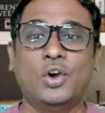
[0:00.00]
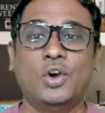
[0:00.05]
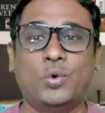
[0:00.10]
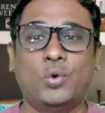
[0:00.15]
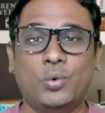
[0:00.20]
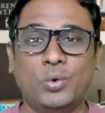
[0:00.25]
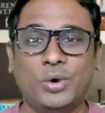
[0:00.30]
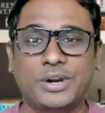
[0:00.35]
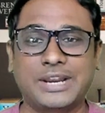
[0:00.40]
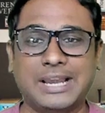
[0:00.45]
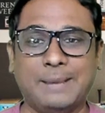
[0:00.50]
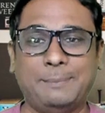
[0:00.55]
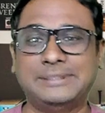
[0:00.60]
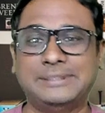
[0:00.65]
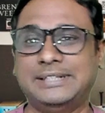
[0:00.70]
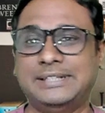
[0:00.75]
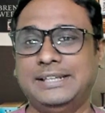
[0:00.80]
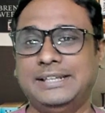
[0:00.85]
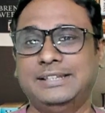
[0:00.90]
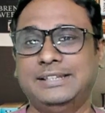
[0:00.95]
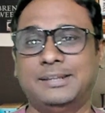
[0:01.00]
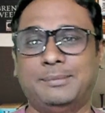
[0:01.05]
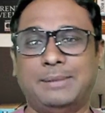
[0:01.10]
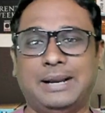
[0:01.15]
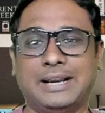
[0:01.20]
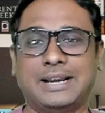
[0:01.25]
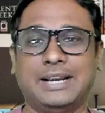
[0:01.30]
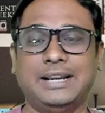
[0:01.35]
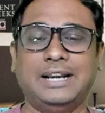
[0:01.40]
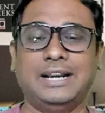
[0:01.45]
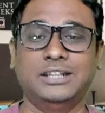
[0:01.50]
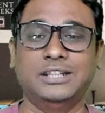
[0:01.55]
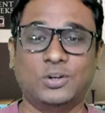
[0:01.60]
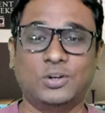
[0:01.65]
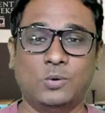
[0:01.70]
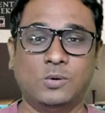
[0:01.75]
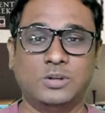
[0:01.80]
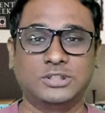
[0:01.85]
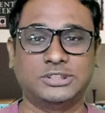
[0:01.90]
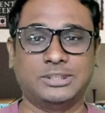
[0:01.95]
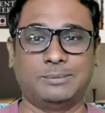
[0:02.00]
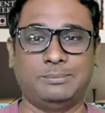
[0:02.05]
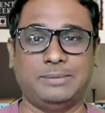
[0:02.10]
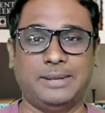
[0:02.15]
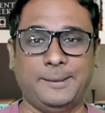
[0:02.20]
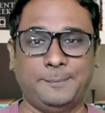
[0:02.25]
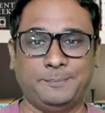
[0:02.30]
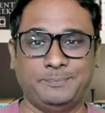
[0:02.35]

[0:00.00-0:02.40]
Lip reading: overcapacity in the market and the oversupply.